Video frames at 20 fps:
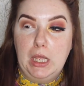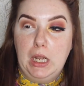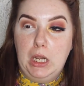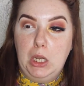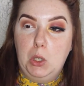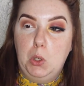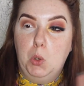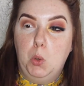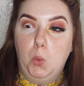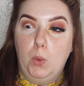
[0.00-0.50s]

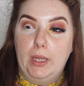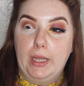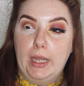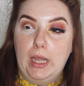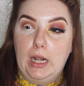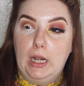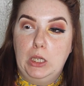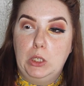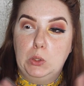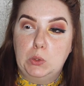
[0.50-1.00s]
little wing,
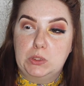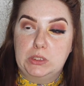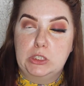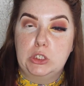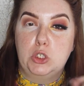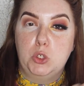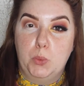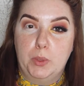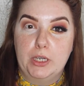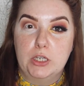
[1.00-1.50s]
a little
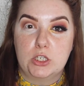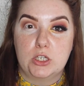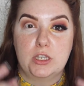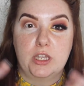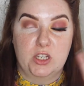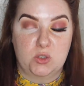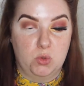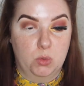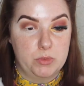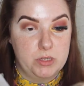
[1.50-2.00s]
situation.
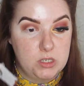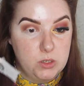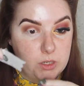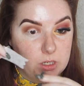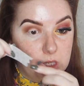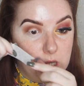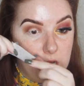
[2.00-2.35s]
That's what we're doing.